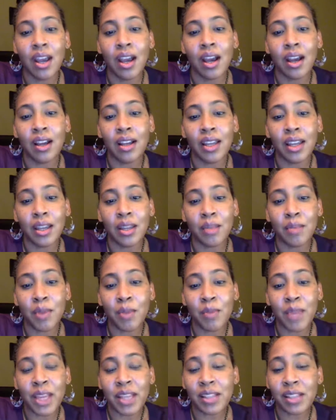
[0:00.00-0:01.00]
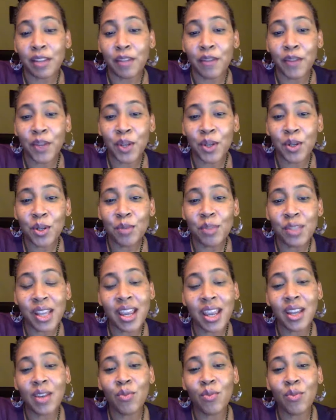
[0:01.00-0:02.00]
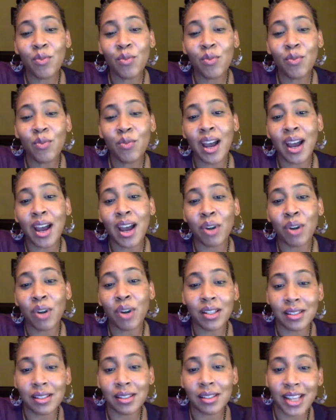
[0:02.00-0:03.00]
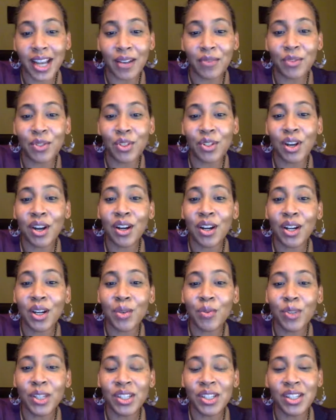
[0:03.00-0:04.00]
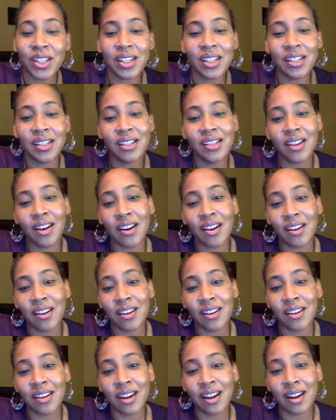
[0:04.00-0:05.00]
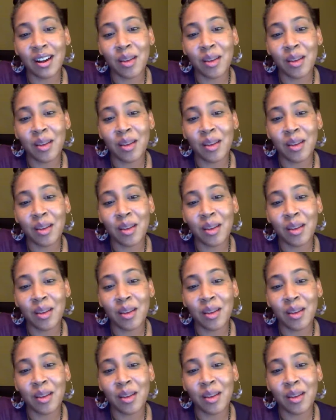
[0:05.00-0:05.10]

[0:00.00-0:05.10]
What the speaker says: again, amazing films, and we've got Bronze Lens After Dark, which is our